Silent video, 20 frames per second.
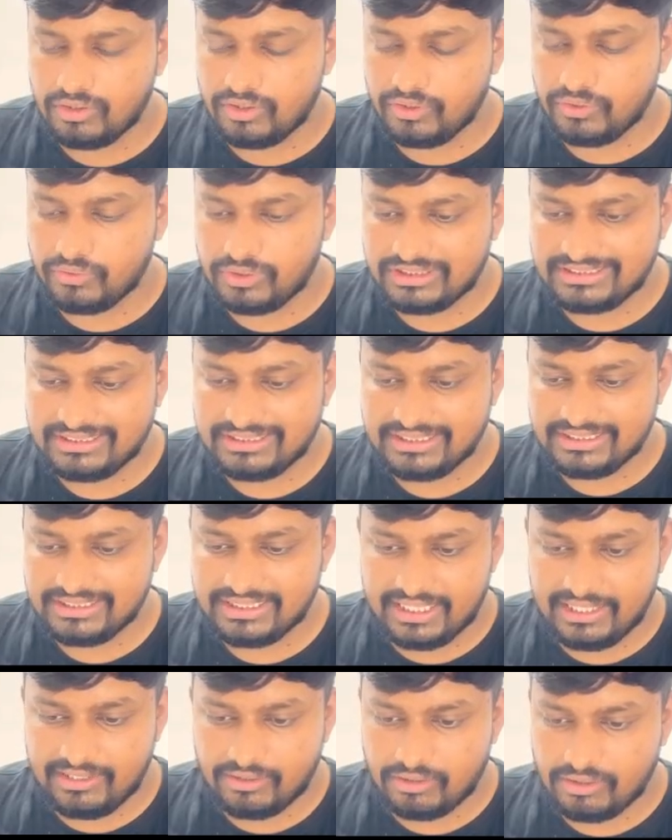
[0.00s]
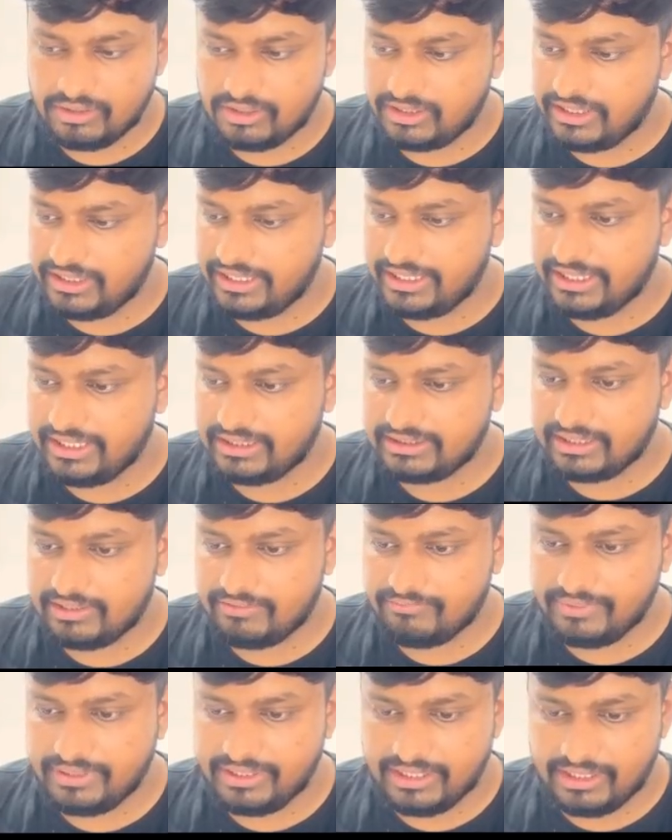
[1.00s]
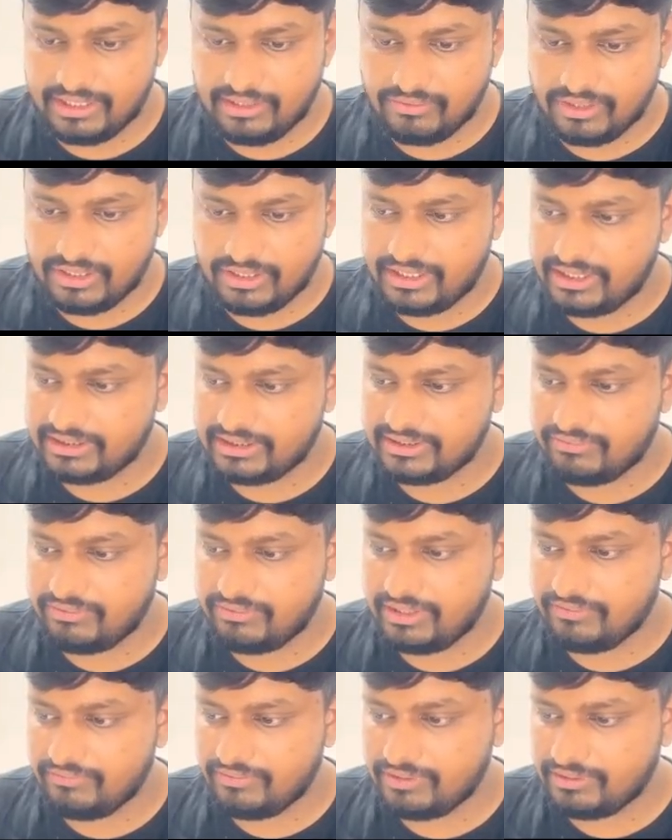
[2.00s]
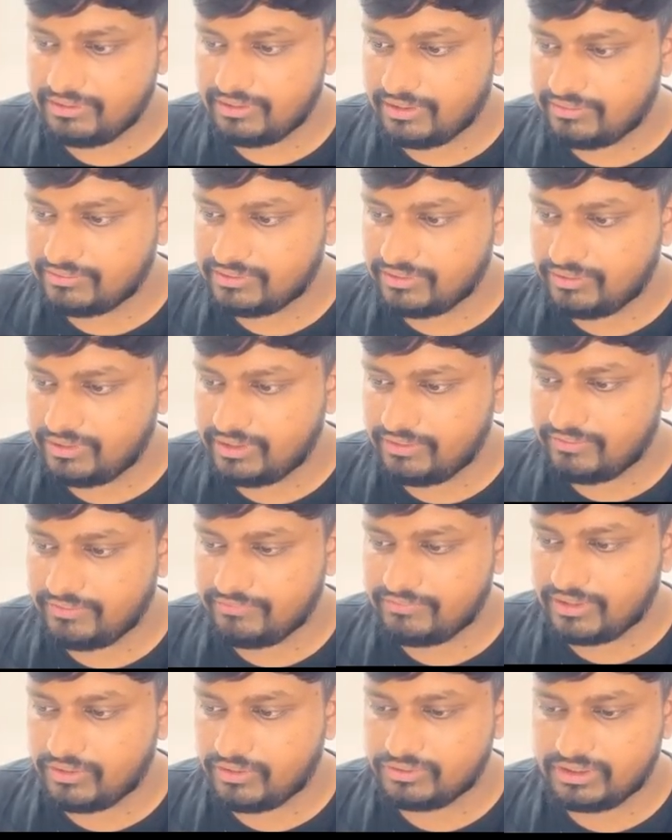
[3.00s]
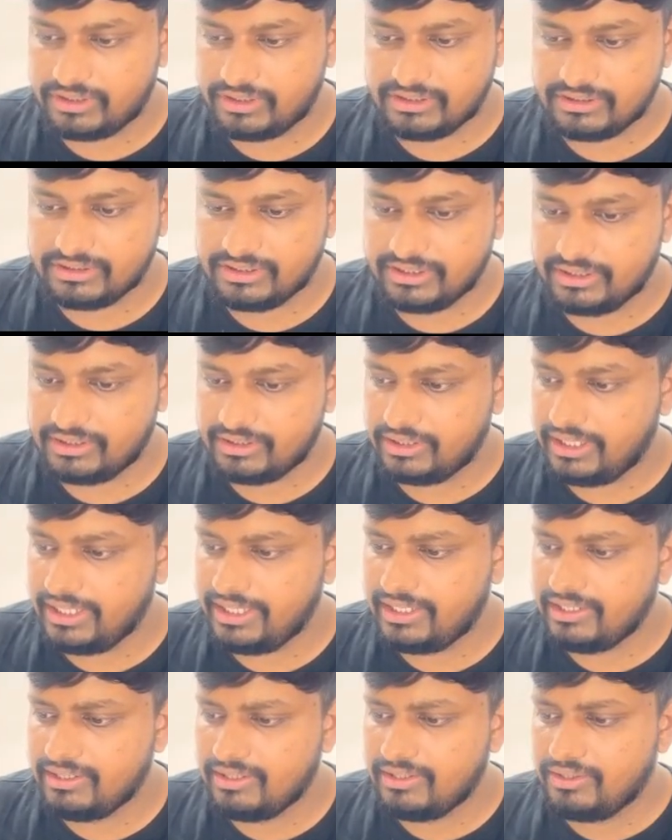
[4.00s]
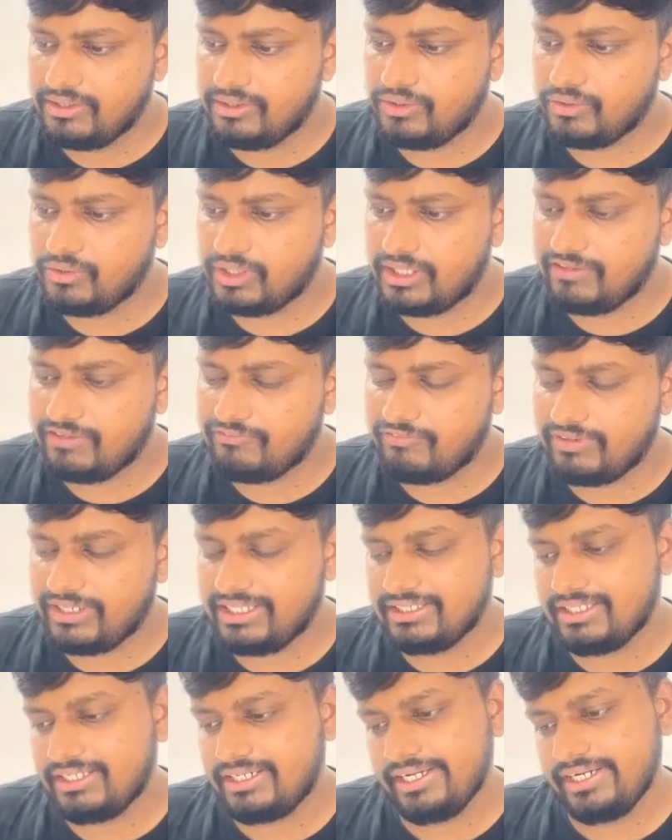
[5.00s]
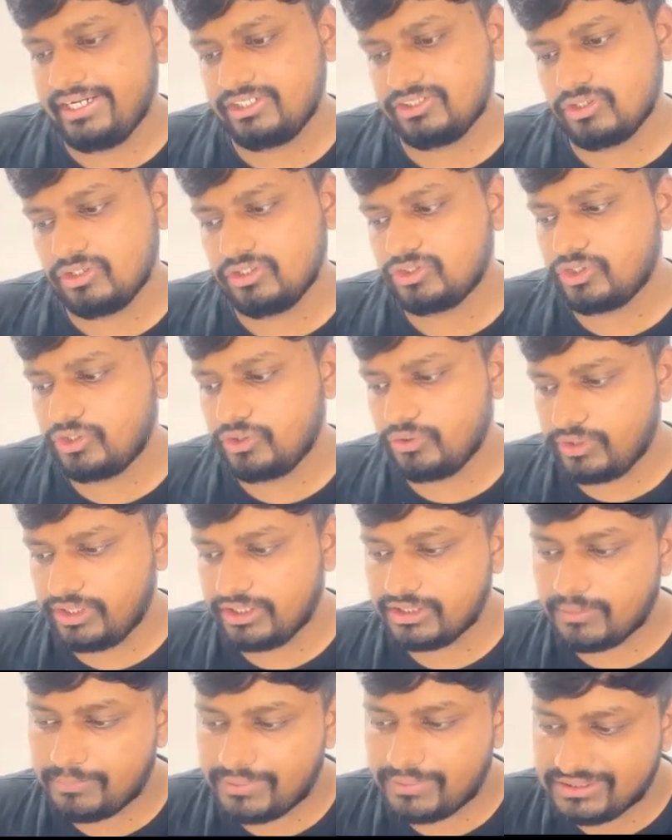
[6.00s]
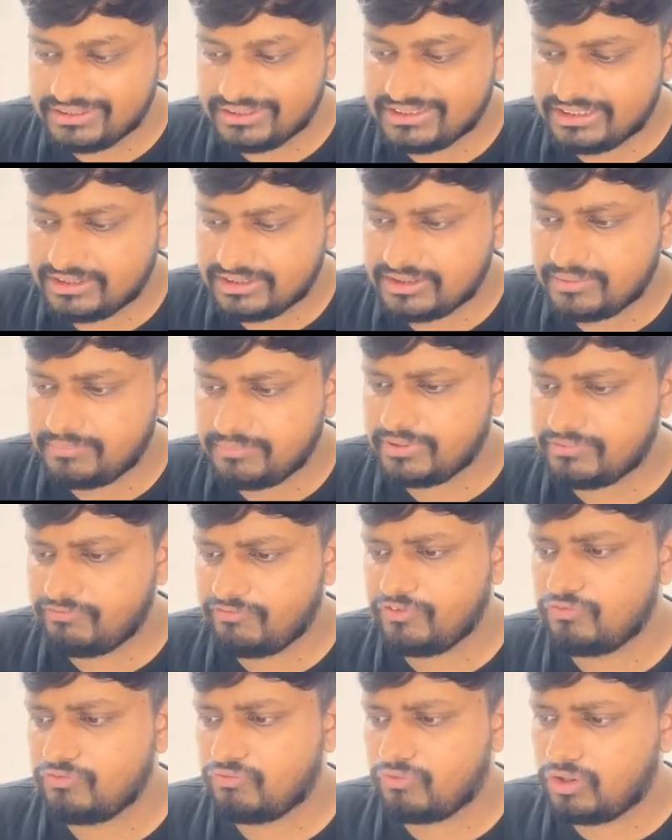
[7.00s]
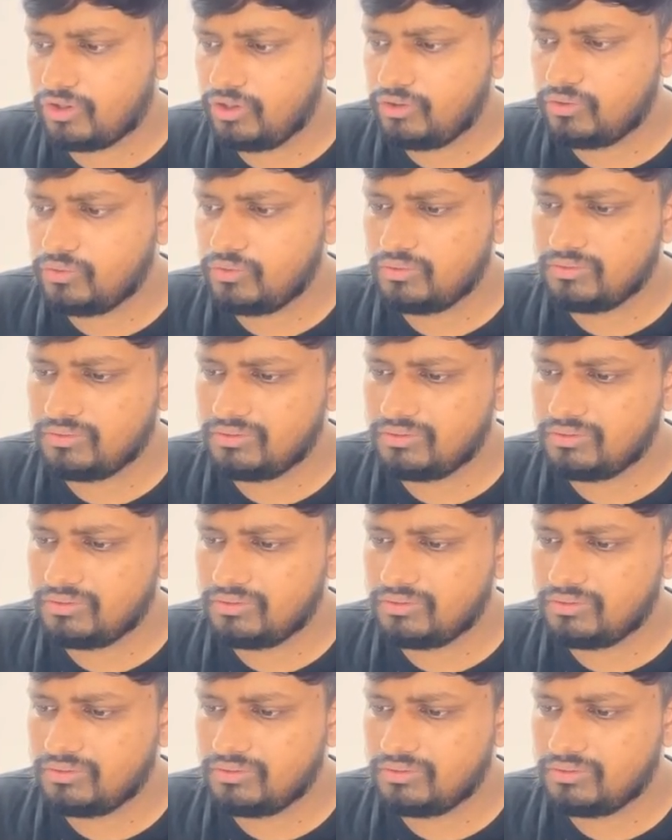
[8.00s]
you will see that all the details have been calculated. 75,000 is there, right? You can define the rates also during the purchase receipt if you want to,